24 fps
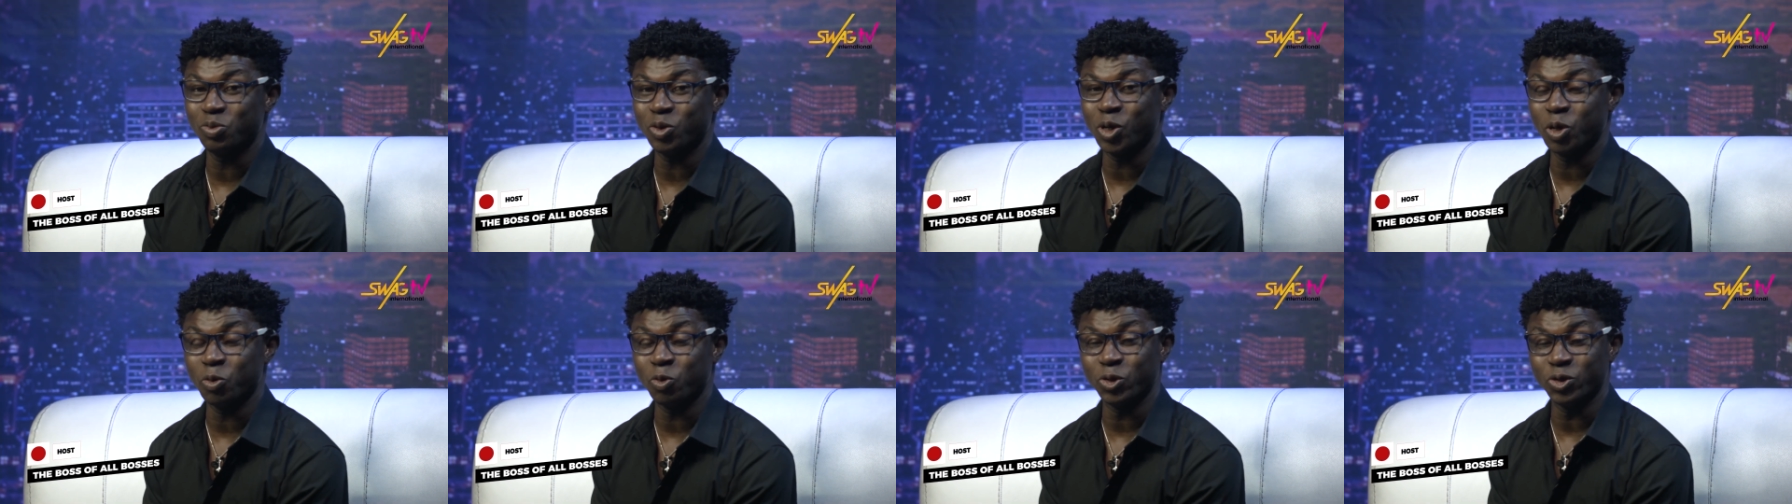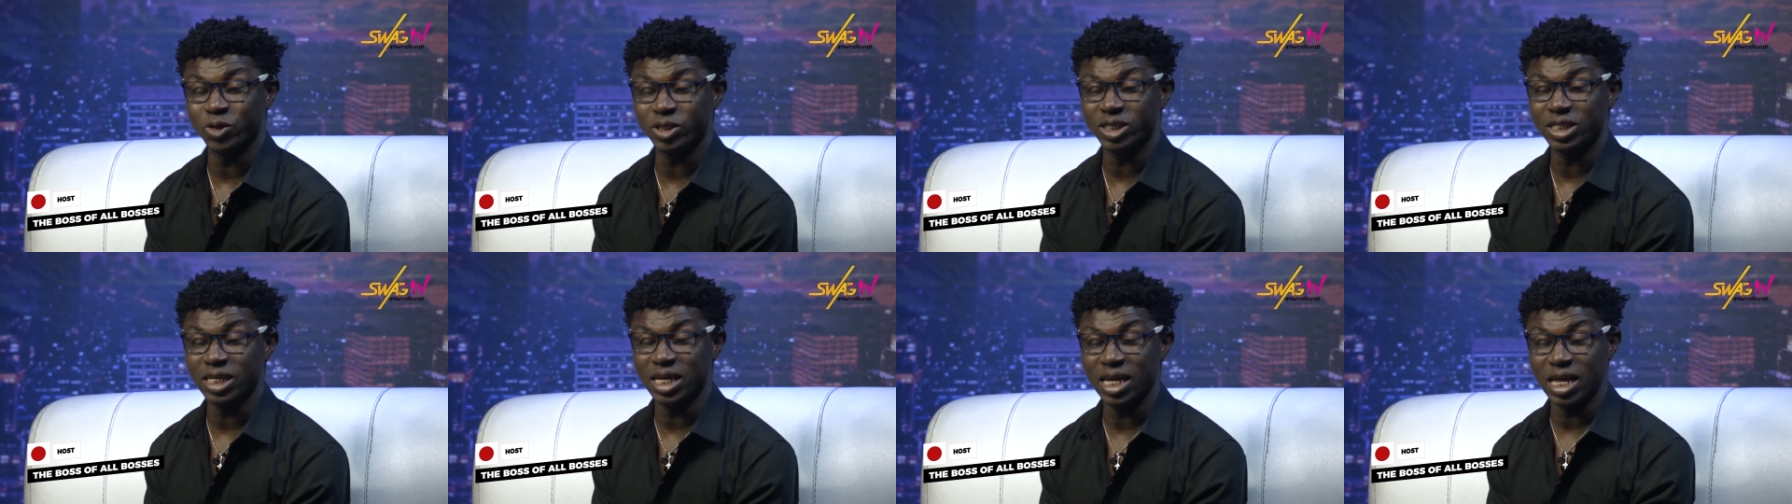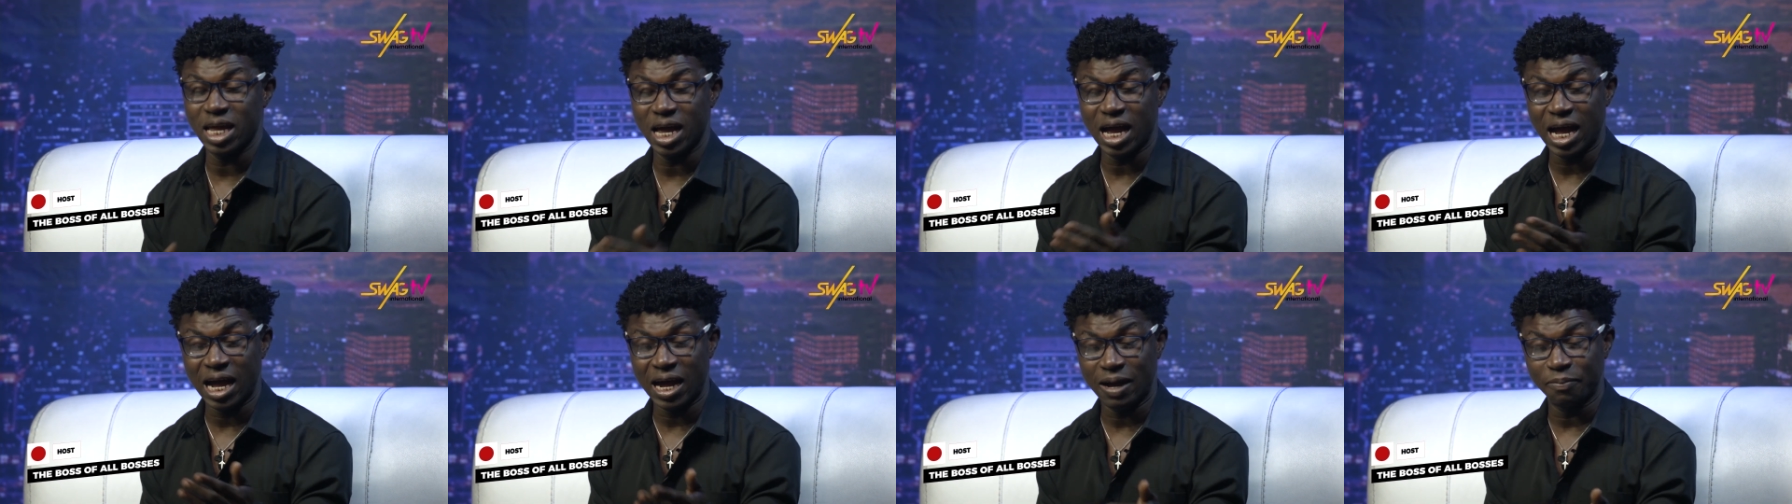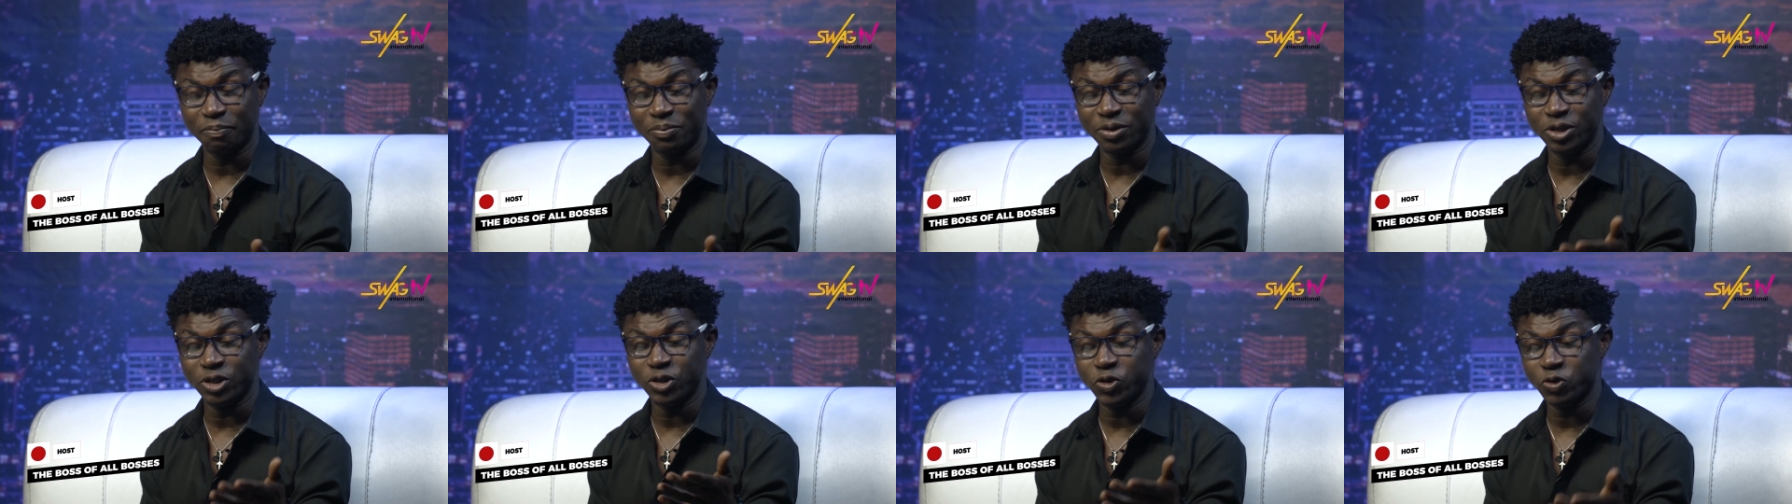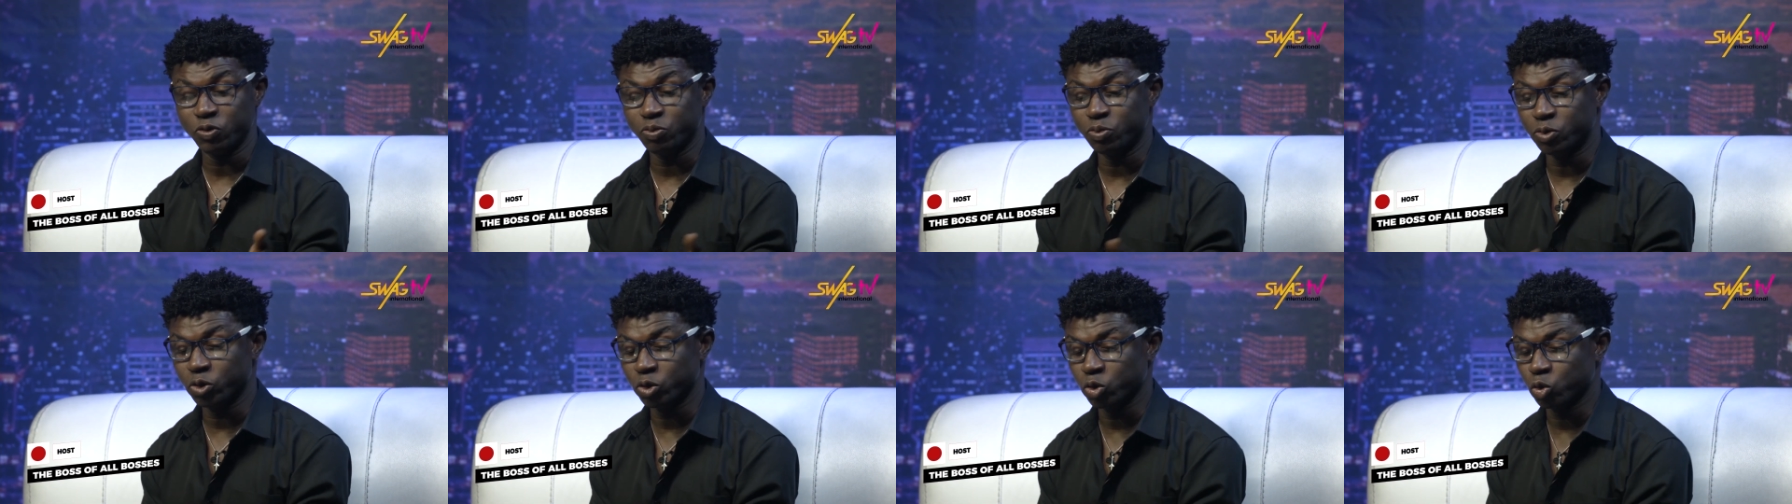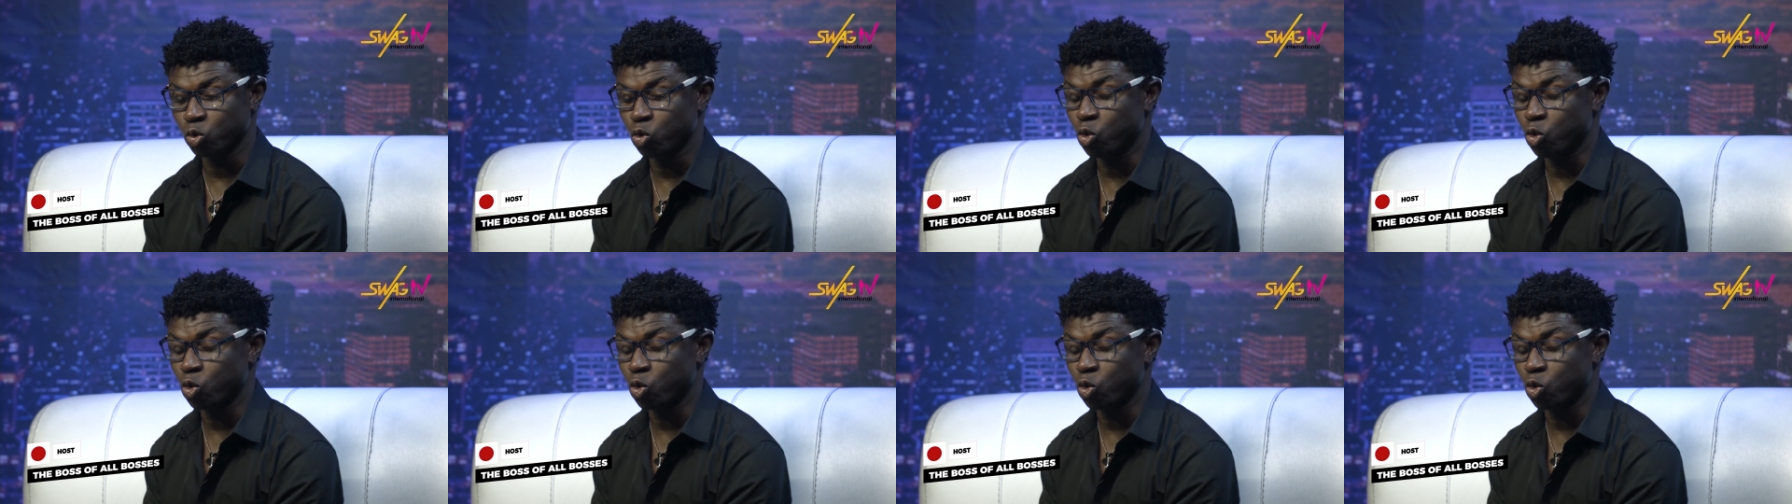So I want to say happy new month.